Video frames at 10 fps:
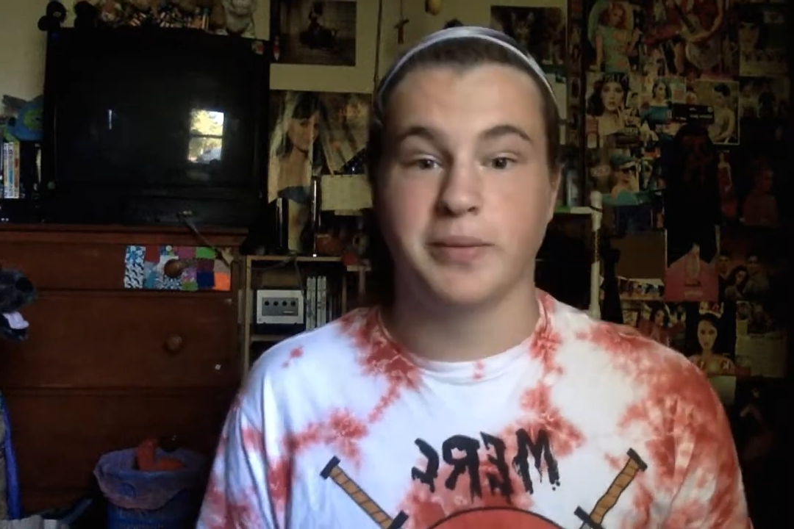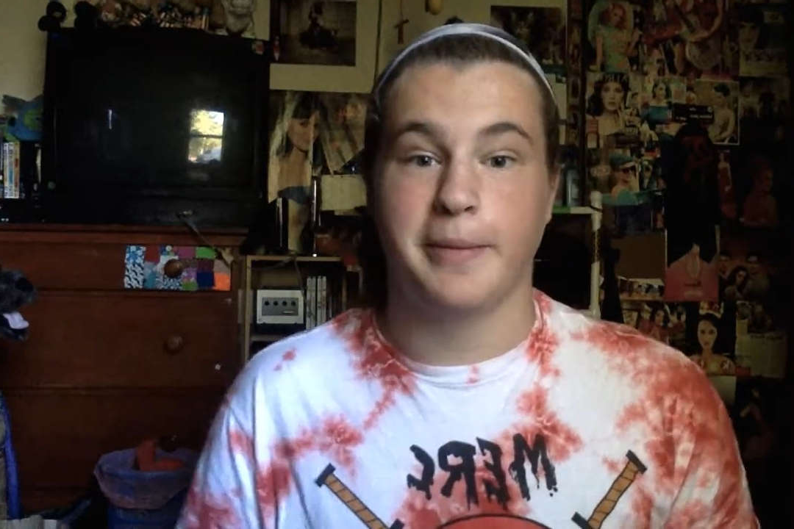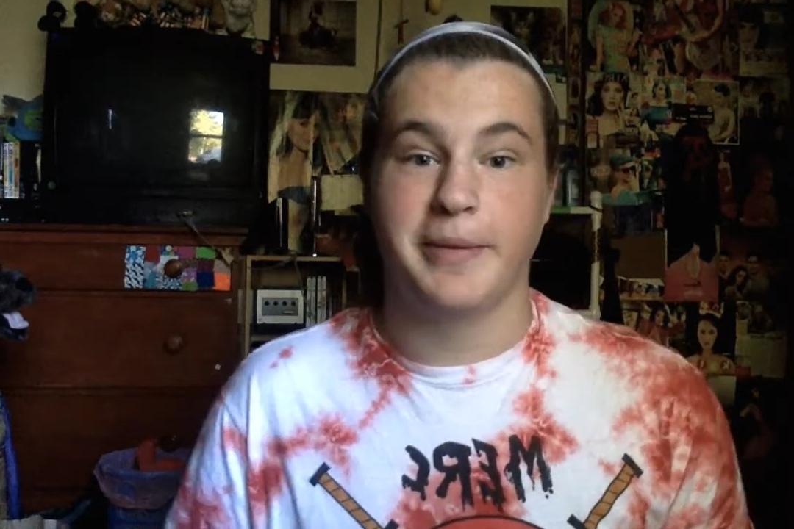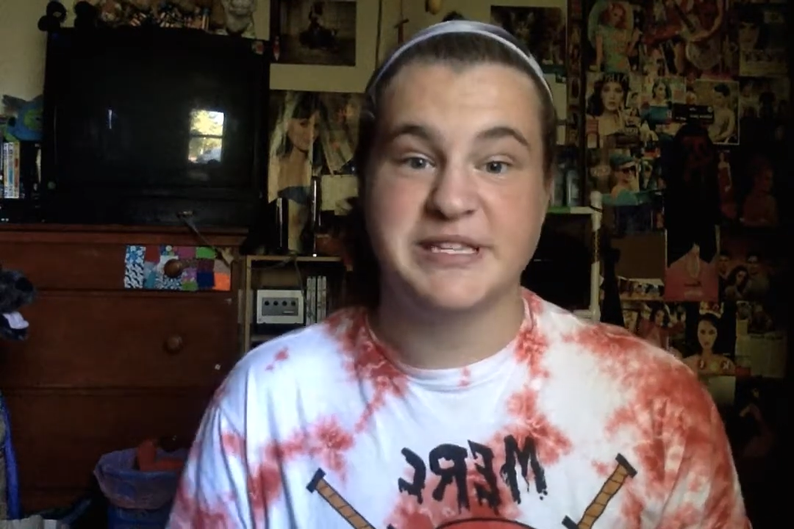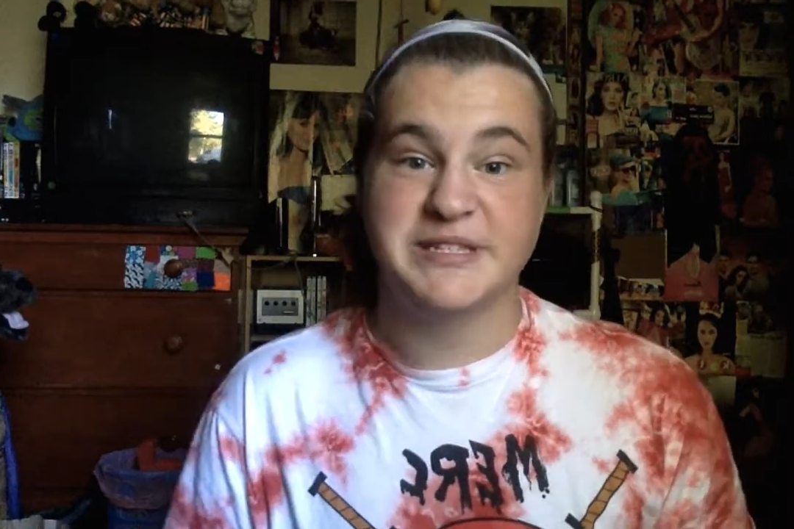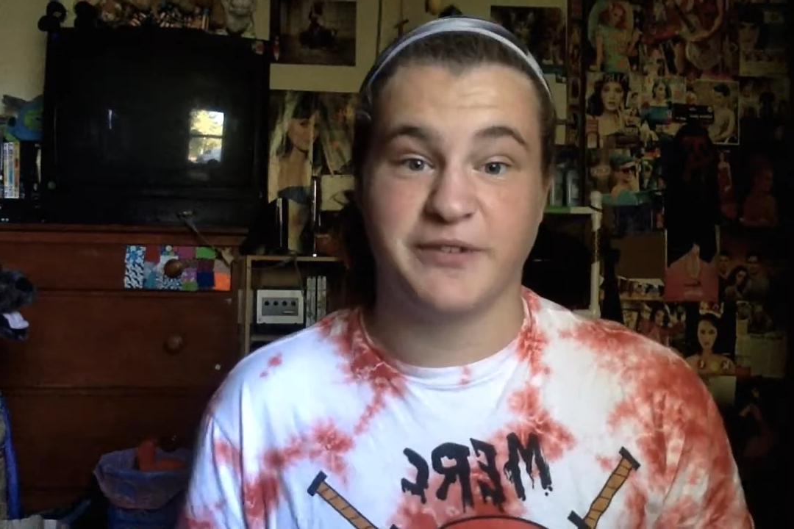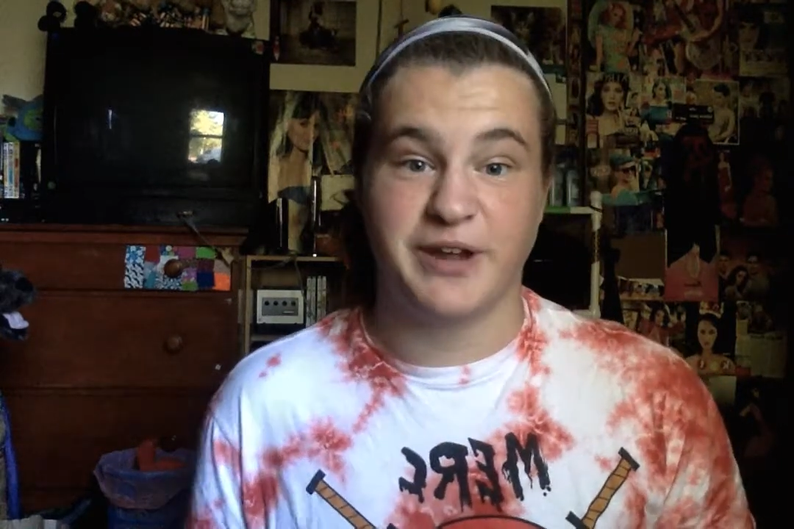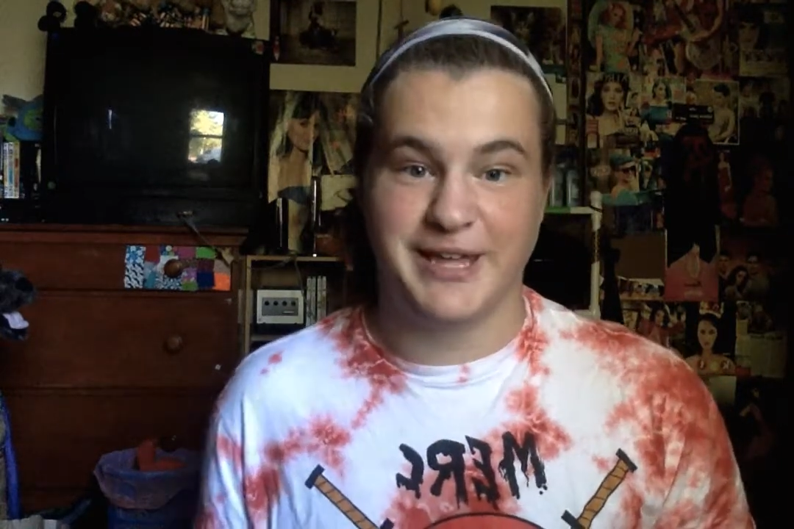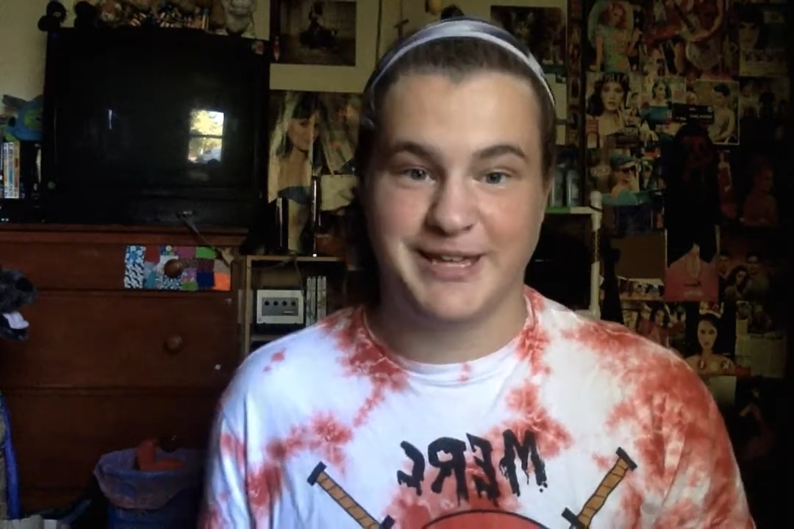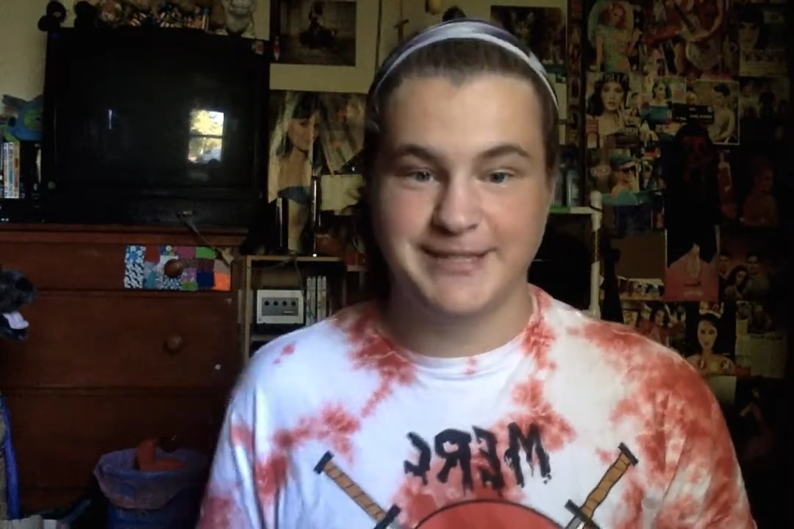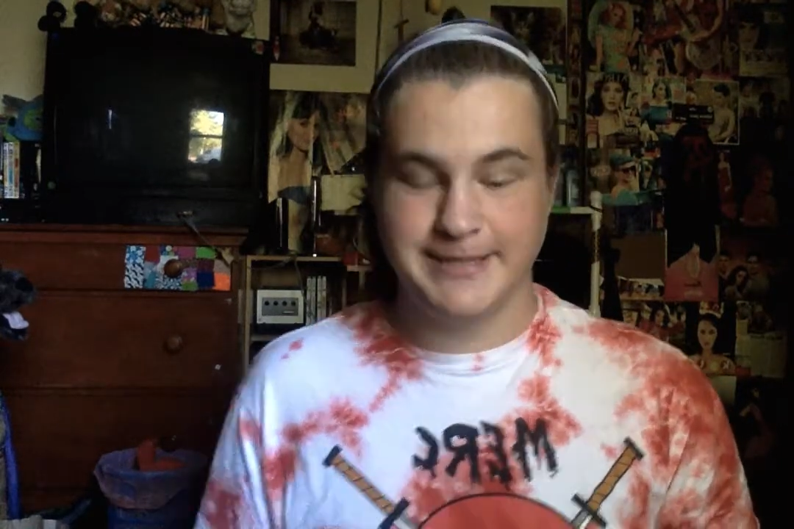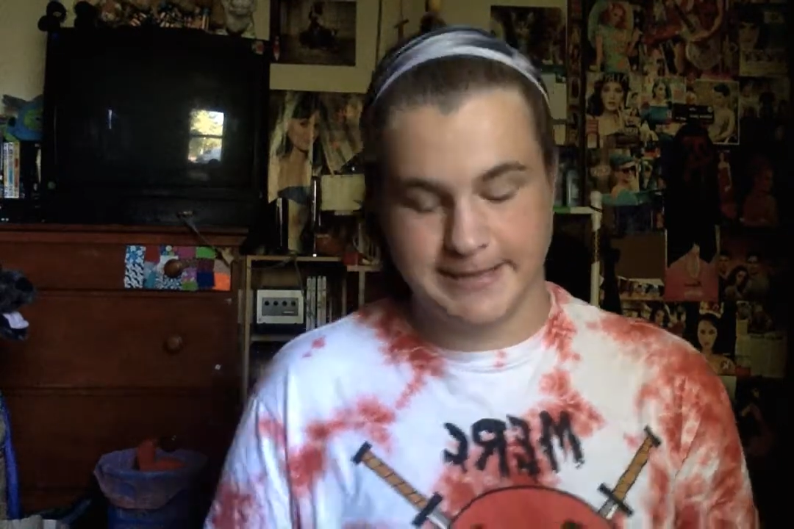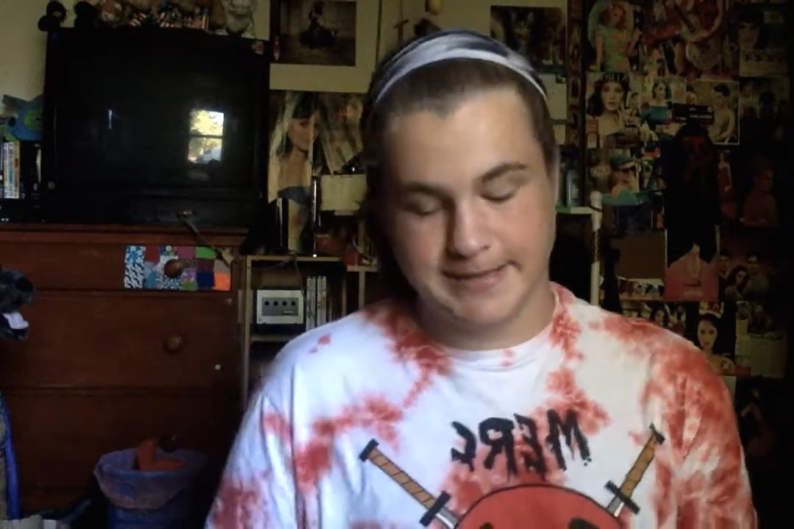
of my best friends,